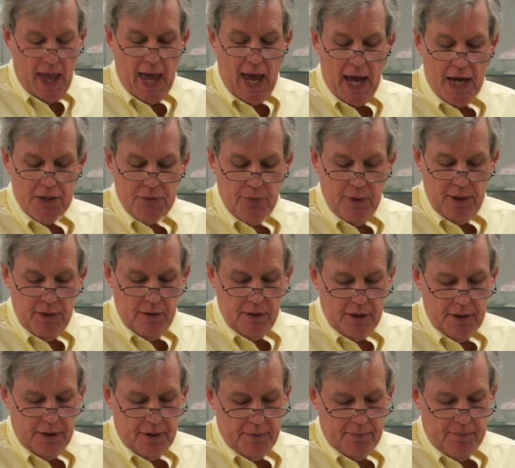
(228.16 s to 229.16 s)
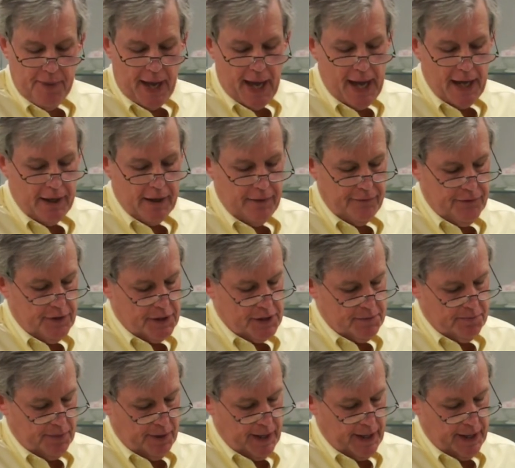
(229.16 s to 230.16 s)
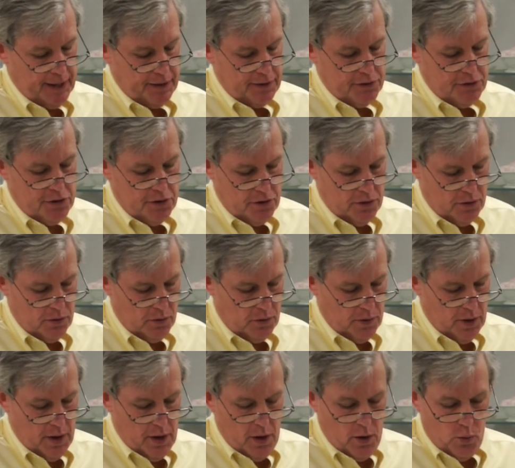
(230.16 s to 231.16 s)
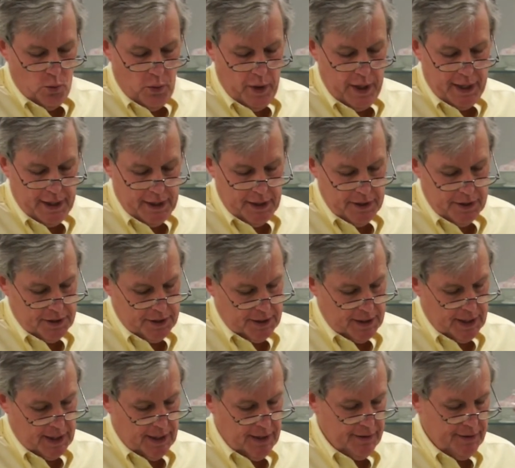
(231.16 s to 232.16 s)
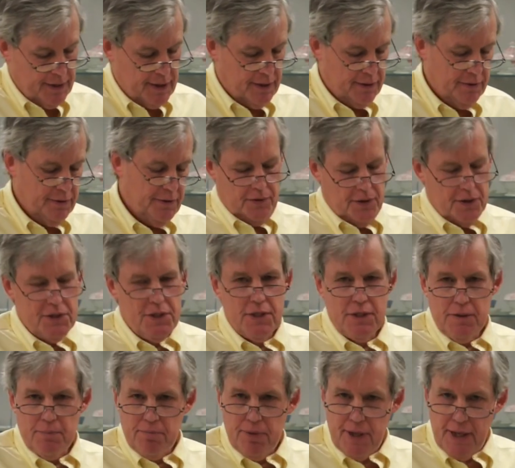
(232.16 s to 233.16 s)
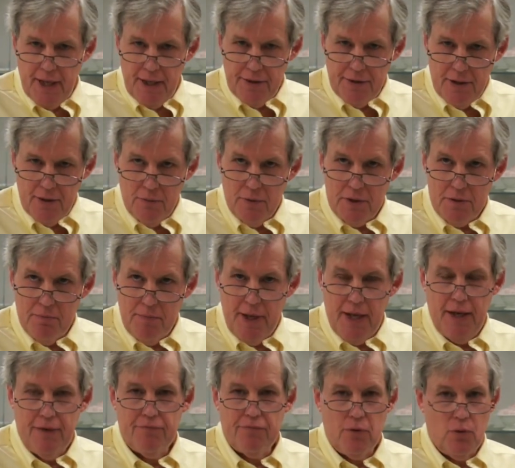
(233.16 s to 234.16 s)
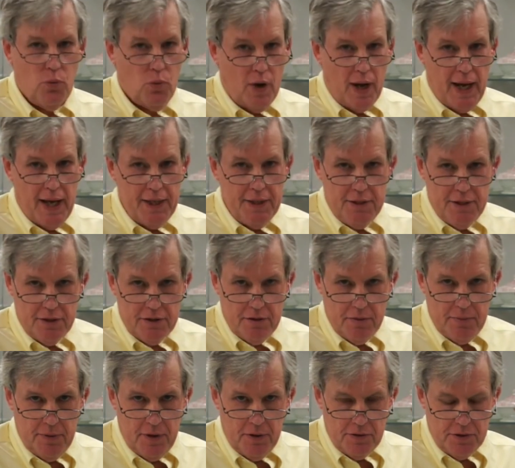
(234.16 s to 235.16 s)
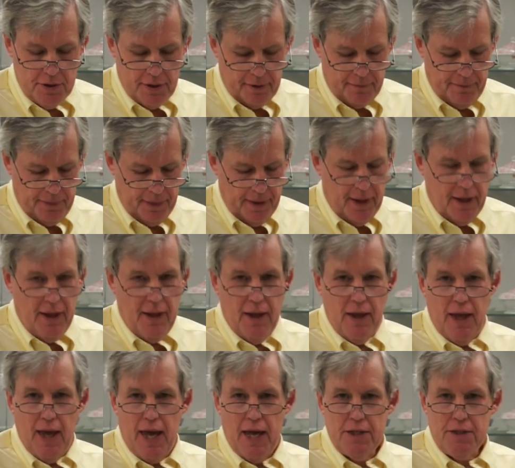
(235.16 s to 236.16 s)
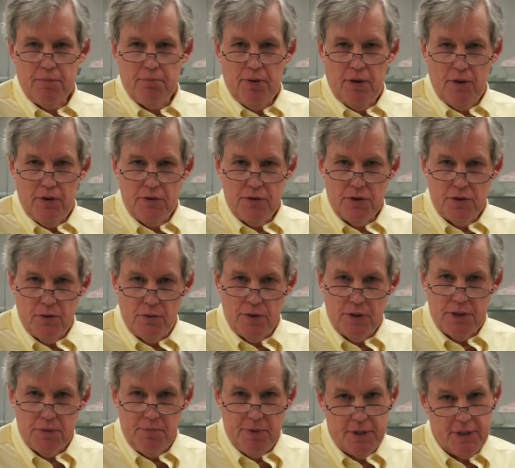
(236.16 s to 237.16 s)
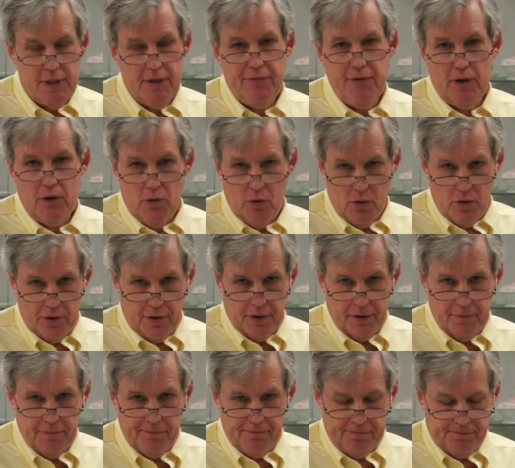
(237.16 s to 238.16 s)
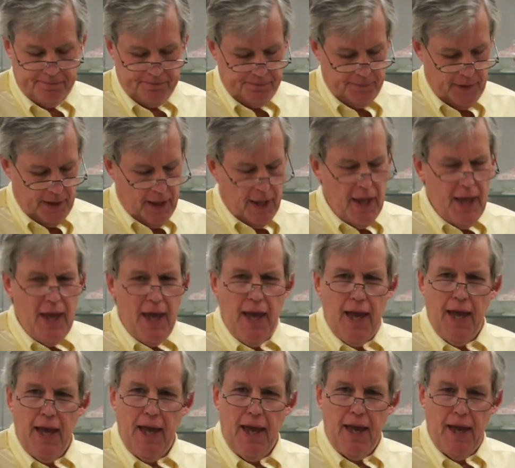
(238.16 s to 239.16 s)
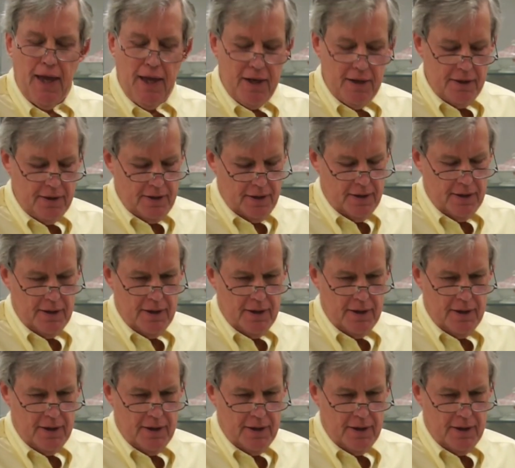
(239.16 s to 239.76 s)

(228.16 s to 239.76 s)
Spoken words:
As we look at the back of this plate too, we can see that this is a plate that was made for wide distribution as opposed to a specific order, and